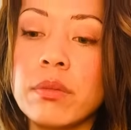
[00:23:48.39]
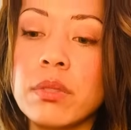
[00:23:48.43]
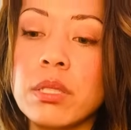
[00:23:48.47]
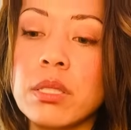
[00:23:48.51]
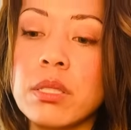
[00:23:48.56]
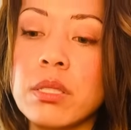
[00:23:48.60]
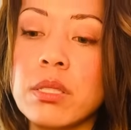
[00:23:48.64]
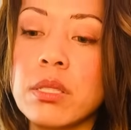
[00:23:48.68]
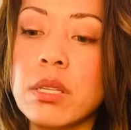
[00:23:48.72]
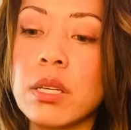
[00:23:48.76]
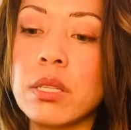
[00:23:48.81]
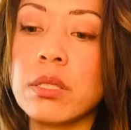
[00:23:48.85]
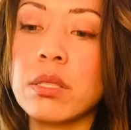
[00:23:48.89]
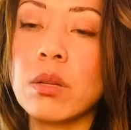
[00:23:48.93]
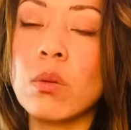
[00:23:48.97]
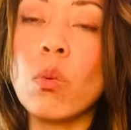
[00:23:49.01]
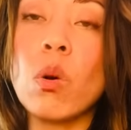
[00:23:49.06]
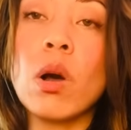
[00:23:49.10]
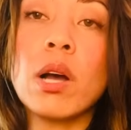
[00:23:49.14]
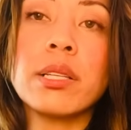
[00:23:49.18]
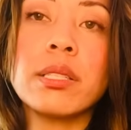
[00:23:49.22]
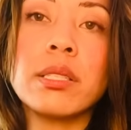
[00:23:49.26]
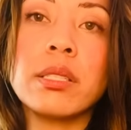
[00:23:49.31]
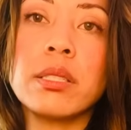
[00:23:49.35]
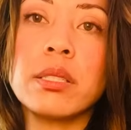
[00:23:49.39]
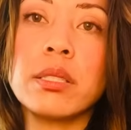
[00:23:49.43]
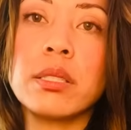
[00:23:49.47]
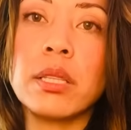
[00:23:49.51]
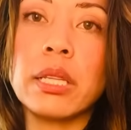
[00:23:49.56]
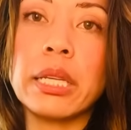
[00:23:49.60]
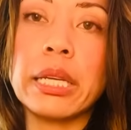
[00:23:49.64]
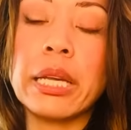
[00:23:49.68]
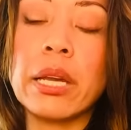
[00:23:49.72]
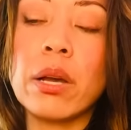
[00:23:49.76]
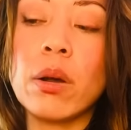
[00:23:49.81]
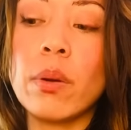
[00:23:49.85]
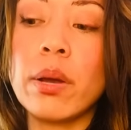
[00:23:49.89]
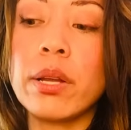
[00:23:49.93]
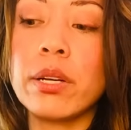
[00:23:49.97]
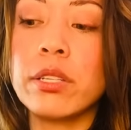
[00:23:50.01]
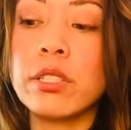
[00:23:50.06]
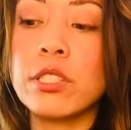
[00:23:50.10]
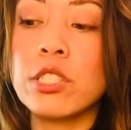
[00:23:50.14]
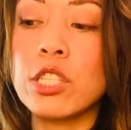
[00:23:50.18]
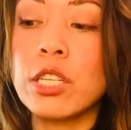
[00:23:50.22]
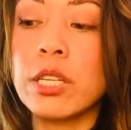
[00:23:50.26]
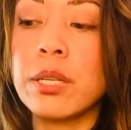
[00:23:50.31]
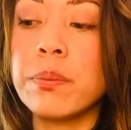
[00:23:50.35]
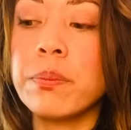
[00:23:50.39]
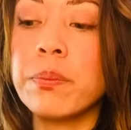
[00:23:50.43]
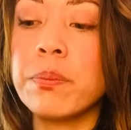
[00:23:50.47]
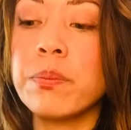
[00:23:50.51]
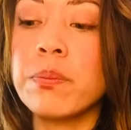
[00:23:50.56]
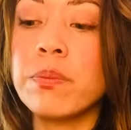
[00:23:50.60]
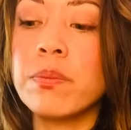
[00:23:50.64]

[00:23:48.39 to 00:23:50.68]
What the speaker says: because Six of Wands is Leo energy.